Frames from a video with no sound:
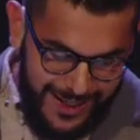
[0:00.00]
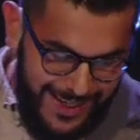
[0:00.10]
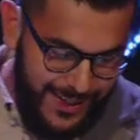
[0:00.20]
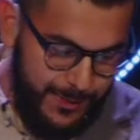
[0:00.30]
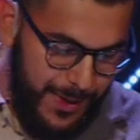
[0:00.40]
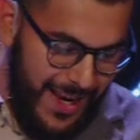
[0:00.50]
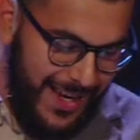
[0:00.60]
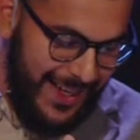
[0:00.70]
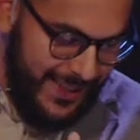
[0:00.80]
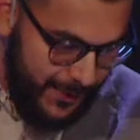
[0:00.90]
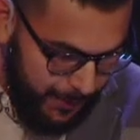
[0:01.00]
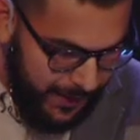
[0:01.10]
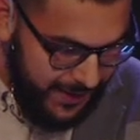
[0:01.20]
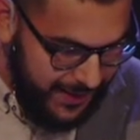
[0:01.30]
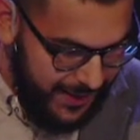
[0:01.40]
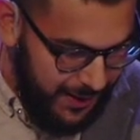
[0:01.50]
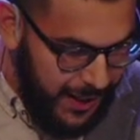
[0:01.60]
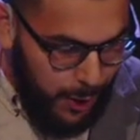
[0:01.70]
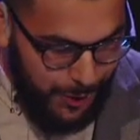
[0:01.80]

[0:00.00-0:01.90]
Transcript: He is being explicit.